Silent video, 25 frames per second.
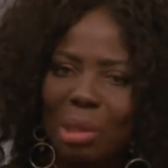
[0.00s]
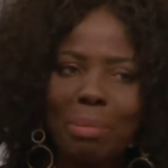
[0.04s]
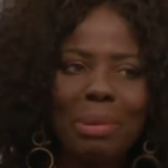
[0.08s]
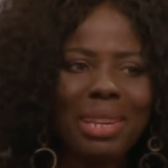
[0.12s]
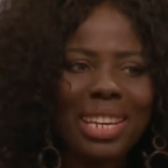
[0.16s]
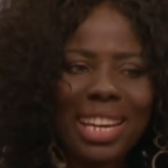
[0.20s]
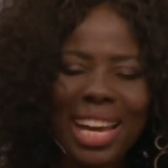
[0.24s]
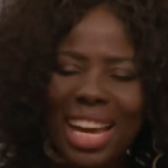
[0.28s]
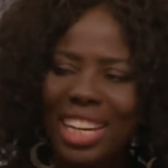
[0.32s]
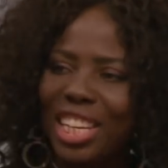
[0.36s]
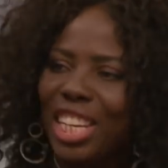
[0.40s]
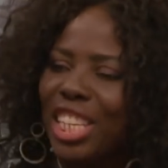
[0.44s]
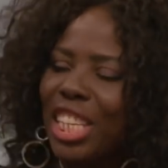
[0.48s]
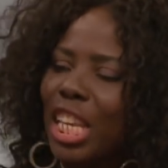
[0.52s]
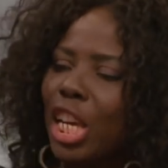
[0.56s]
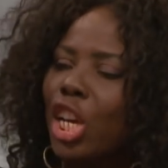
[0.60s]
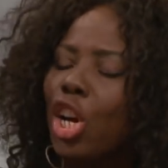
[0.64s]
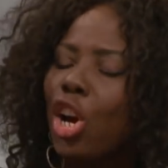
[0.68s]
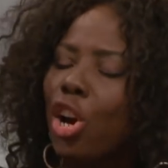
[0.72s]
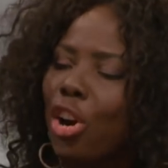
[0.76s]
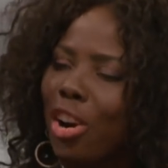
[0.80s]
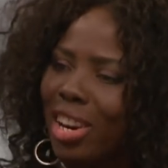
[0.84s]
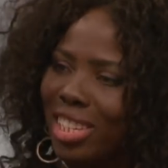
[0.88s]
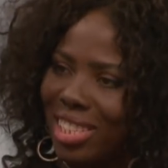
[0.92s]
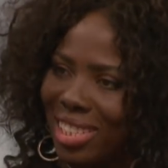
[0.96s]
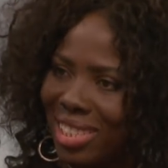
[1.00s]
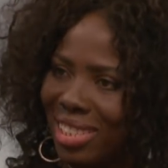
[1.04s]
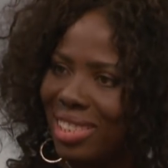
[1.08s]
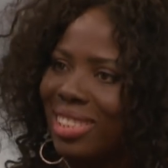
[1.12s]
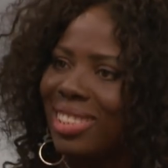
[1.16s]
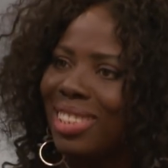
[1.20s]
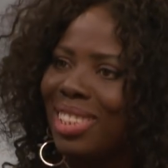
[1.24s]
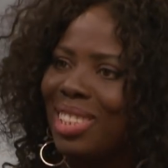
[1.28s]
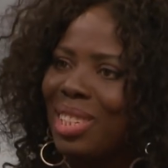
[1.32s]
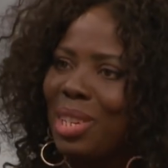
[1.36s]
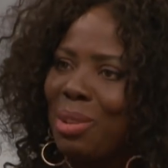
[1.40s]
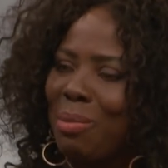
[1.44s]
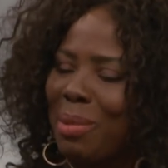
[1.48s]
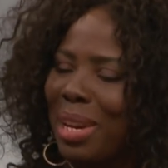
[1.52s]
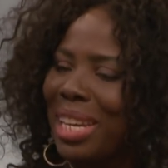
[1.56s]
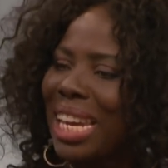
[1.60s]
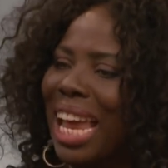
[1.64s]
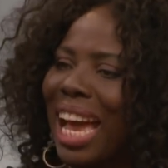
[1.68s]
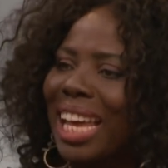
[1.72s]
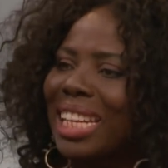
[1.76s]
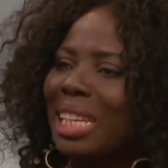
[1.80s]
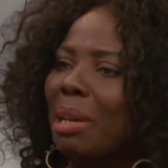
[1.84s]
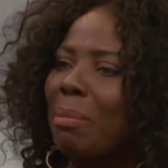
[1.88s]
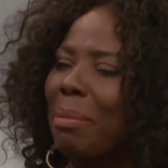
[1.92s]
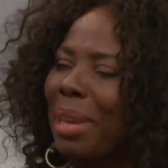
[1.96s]
It began in the garden when
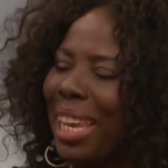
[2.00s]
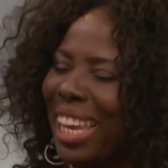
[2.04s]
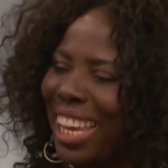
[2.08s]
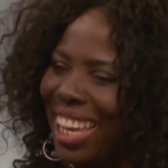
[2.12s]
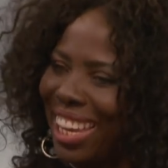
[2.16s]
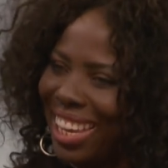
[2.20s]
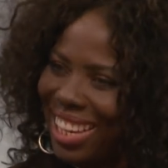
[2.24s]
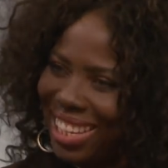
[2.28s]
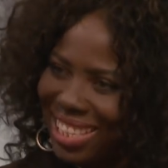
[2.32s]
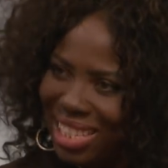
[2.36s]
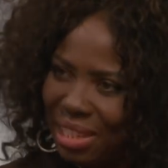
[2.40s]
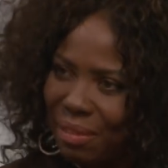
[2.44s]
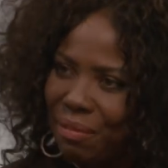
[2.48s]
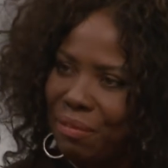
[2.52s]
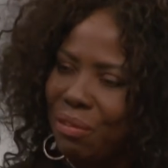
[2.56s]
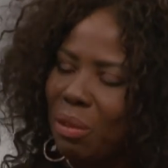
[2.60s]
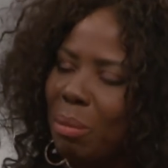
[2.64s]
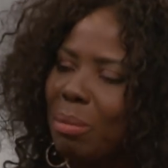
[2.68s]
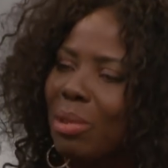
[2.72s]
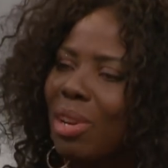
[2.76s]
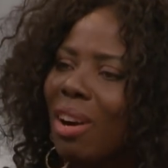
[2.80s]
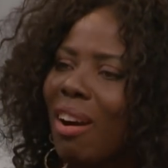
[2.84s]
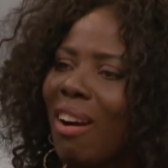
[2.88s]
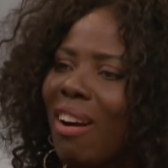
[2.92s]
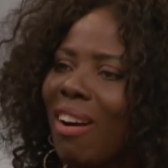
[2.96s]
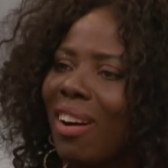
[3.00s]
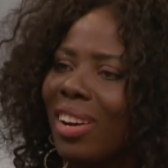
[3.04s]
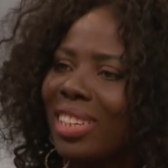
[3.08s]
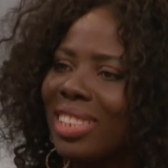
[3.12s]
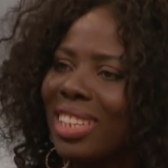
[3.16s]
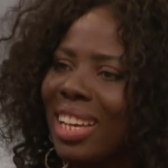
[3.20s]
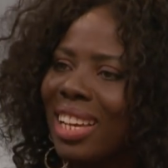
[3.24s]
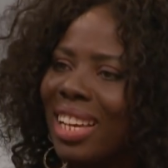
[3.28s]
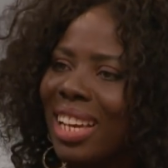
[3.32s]
Adam hid from God.